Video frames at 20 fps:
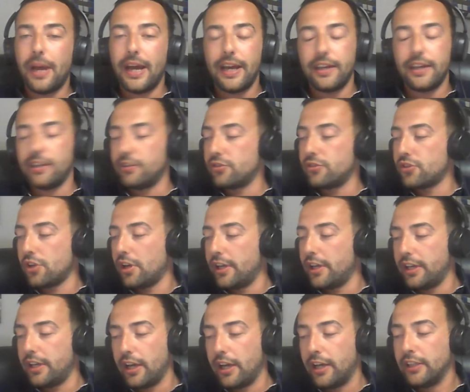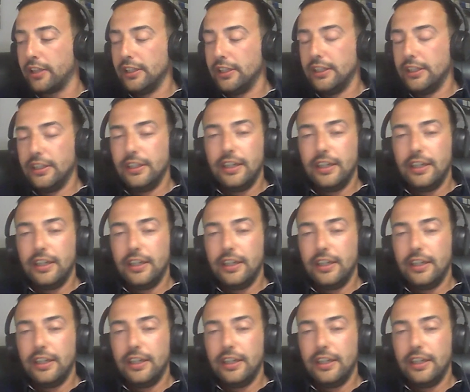Japan and China.